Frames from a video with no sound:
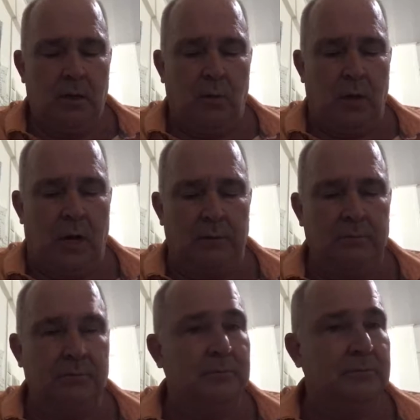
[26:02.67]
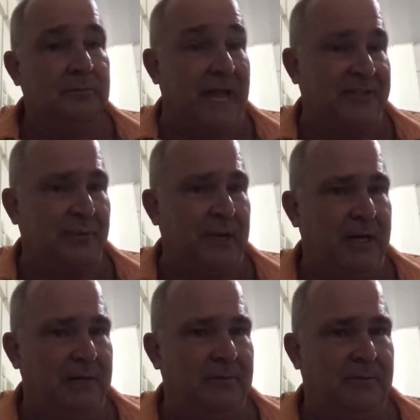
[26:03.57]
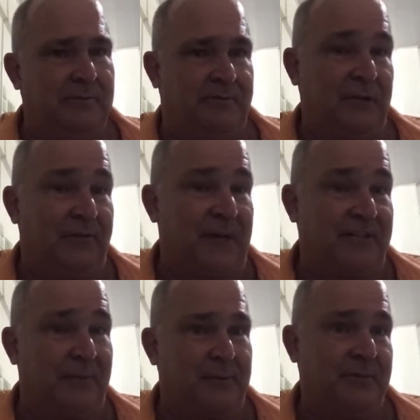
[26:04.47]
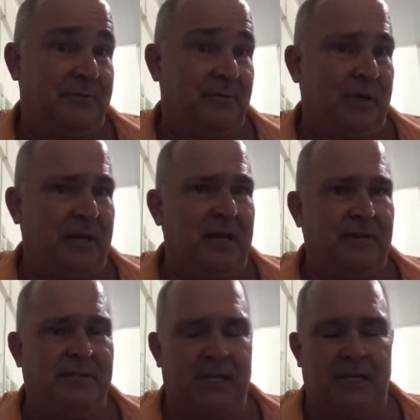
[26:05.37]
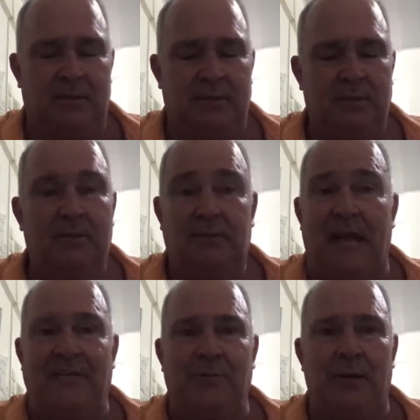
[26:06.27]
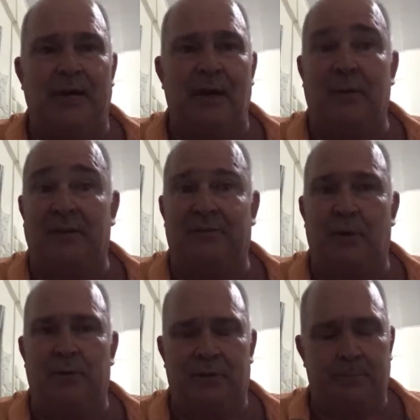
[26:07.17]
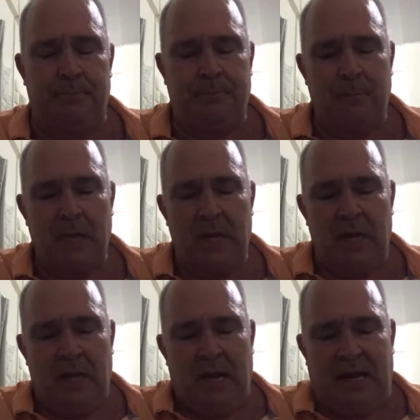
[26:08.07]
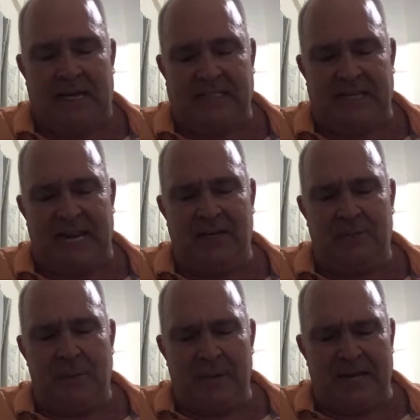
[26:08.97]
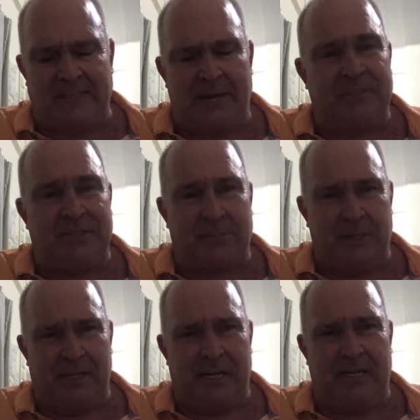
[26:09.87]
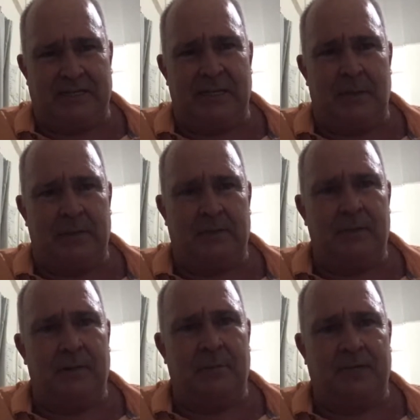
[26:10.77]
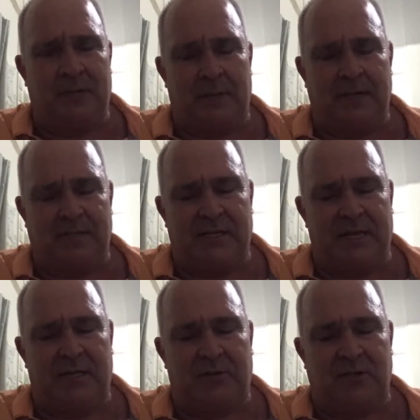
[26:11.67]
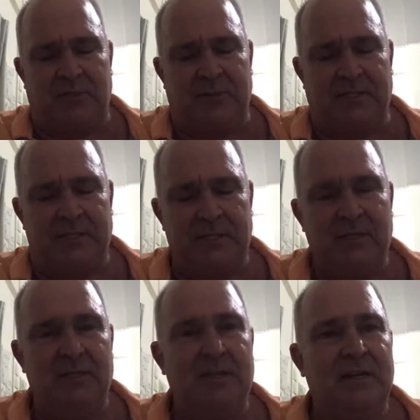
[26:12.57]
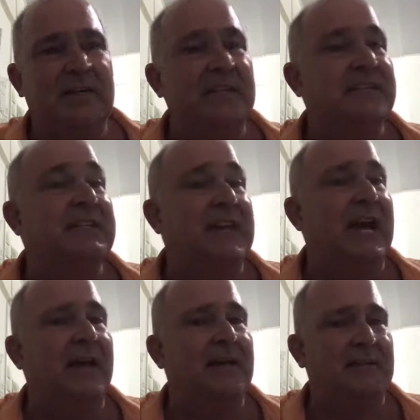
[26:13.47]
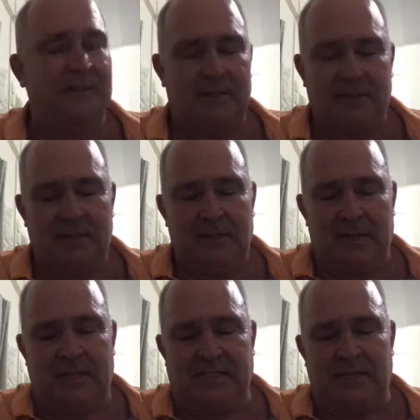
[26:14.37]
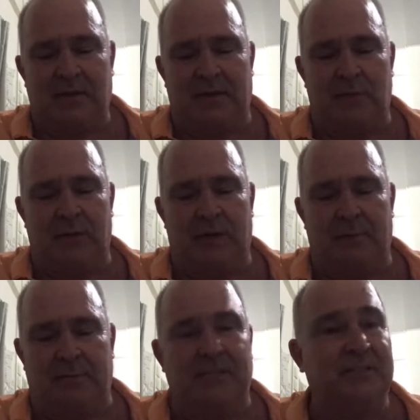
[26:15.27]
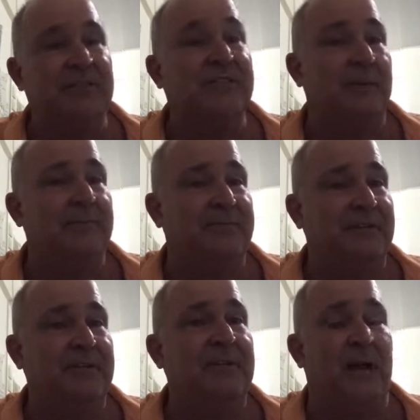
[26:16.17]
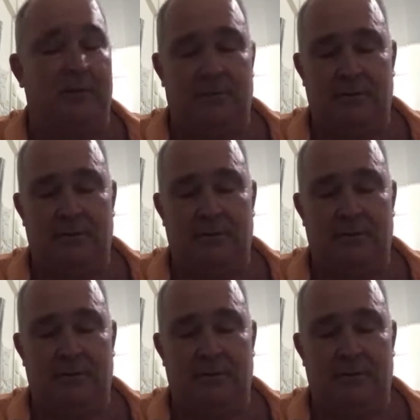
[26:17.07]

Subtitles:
Well, last week, fast forward 28 years later, last week, I'm on the phone with him, and I said, hey, you remember that time you took me to the ATM and made sure my son had a Christmas? And he said, yeah. And I said, okay, well, I'm going to do something for you now.